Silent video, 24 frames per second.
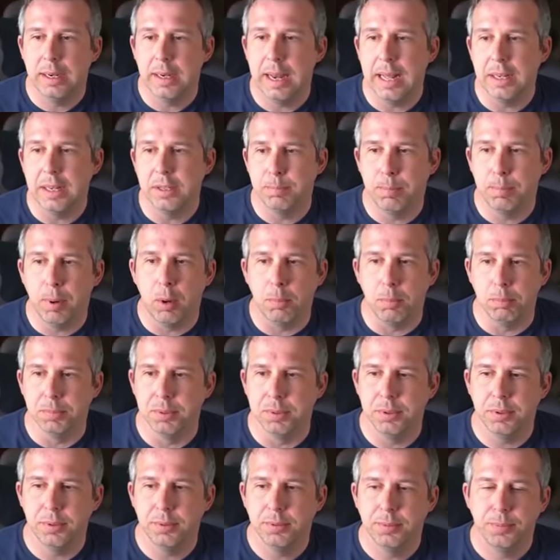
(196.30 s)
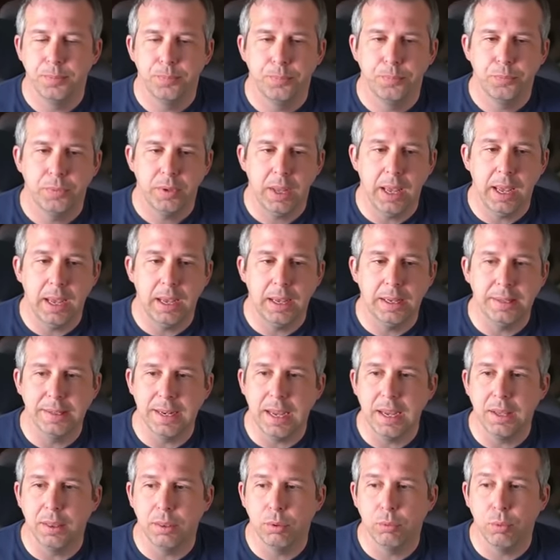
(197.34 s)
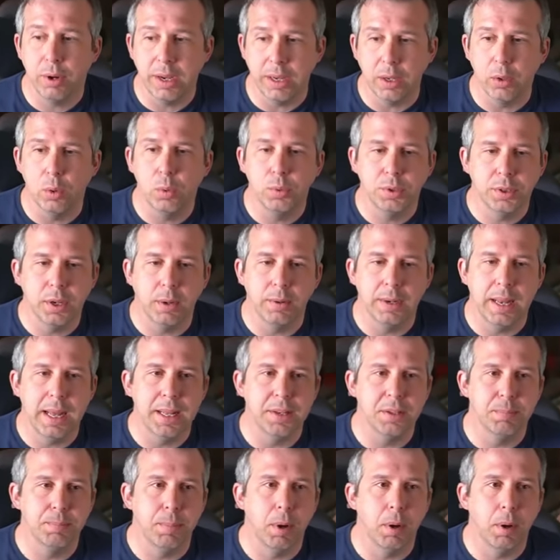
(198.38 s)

lands bombs. Yeah, his A3 also lands